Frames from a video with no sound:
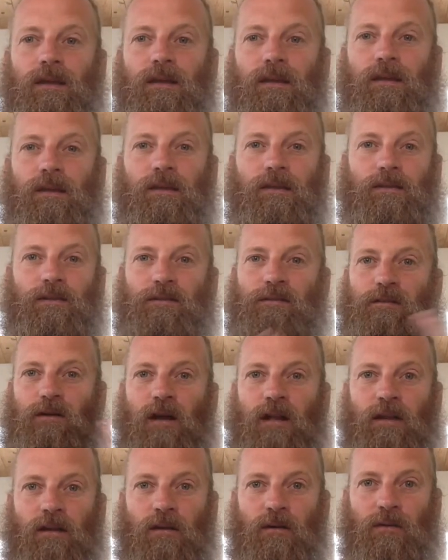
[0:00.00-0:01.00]
You just
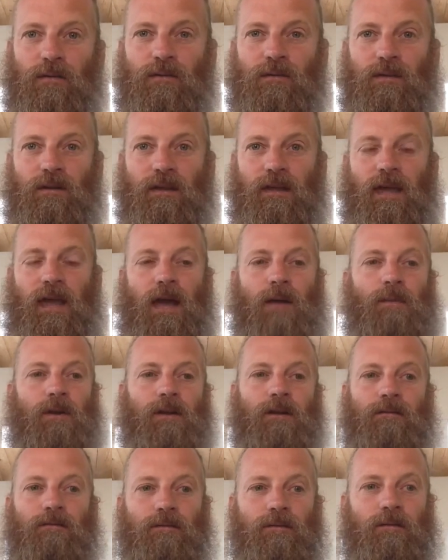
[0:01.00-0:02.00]
kind of go through the gamut
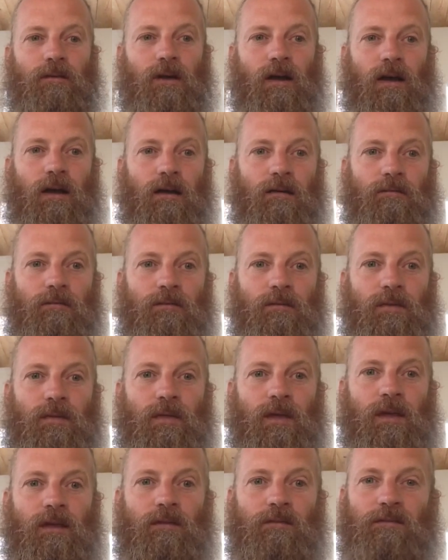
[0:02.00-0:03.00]
of
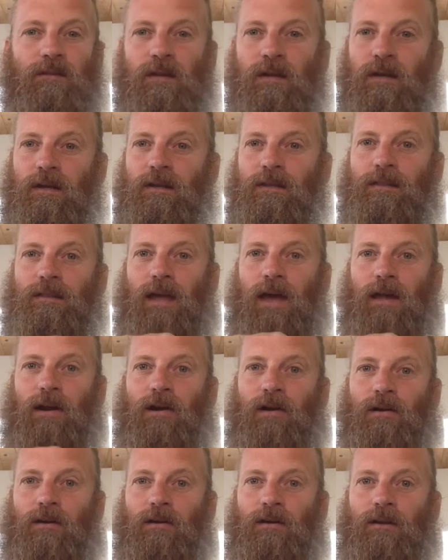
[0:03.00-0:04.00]
things that
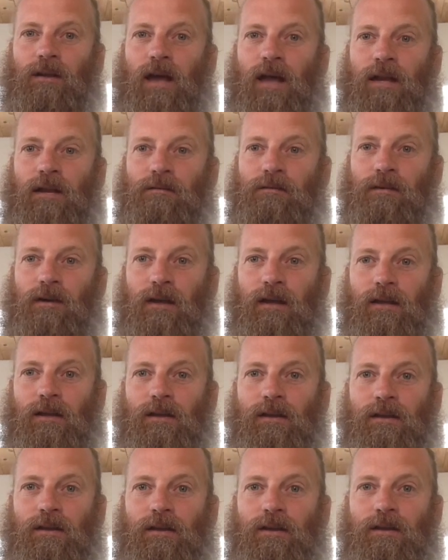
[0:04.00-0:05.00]
are kind of like
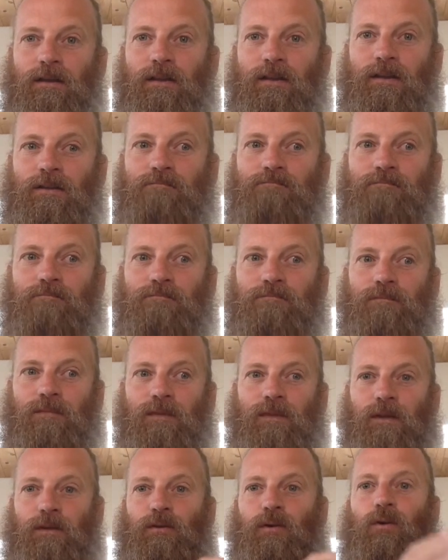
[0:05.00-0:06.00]

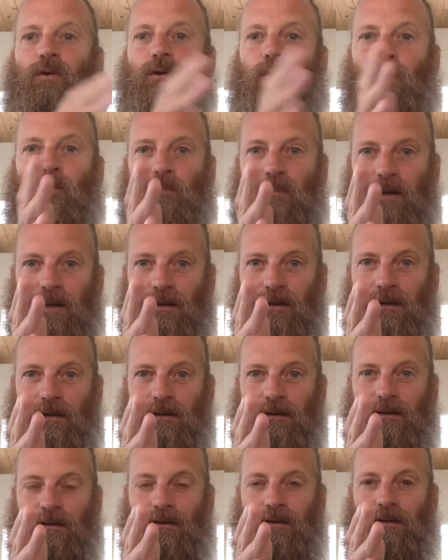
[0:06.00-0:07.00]
the door opened,
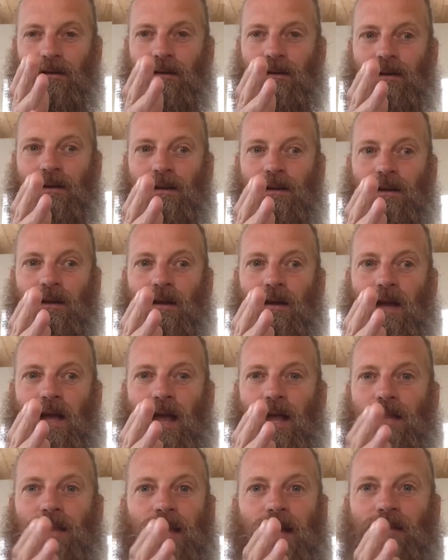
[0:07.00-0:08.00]

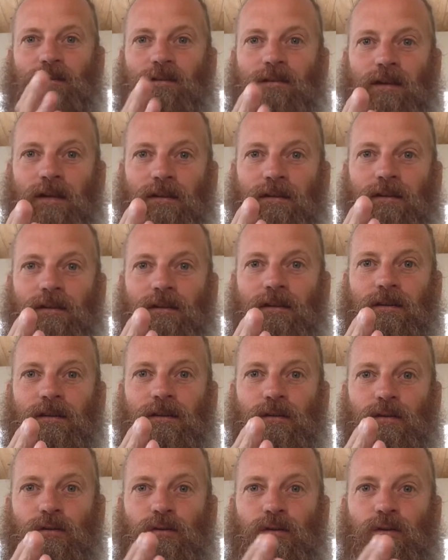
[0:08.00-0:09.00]
and that's it.
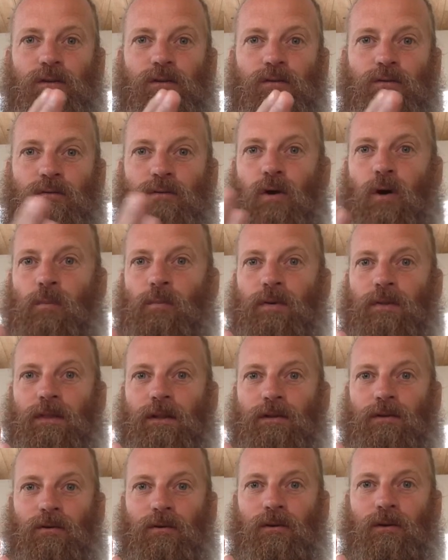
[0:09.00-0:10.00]
You open the
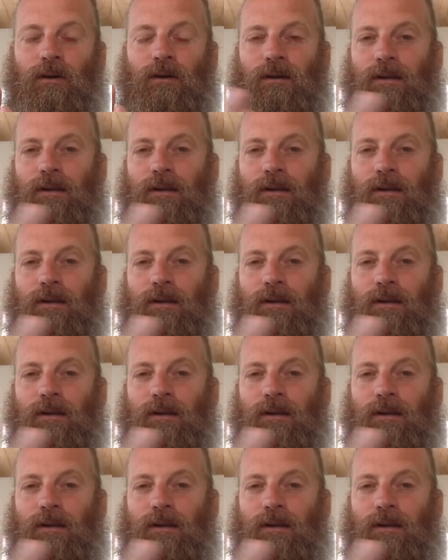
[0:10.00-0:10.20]
door.